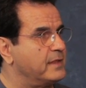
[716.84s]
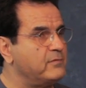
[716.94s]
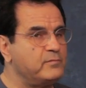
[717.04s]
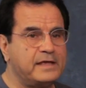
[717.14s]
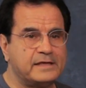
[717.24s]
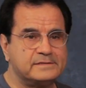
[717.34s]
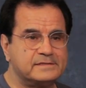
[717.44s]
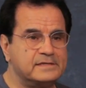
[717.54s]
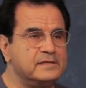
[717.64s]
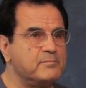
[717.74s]
And we can
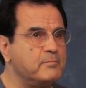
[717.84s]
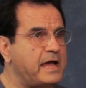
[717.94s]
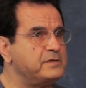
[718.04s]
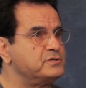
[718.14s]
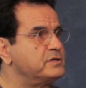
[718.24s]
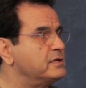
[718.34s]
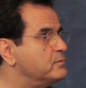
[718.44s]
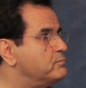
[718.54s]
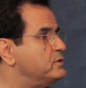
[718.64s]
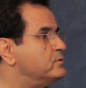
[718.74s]
see the magic and the
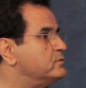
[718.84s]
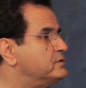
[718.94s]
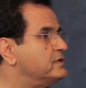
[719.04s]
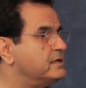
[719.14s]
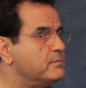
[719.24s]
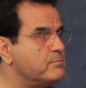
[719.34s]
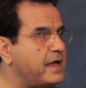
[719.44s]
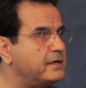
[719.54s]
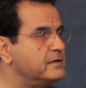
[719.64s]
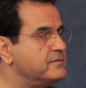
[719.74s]
beauty and the
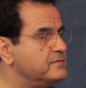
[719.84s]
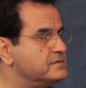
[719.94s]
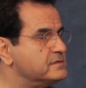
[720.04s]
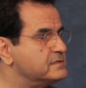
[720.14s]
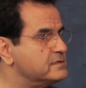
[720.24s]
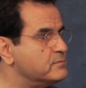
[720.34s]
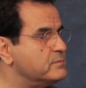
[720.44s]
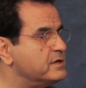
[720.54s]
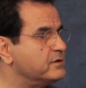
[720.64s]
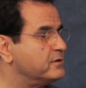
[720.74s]
magnificence and the
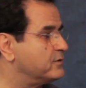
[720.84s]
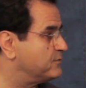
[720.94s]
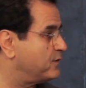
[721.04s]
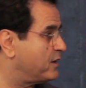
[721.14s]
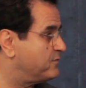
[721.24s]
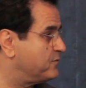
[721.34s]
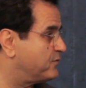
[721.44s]
miracle of life in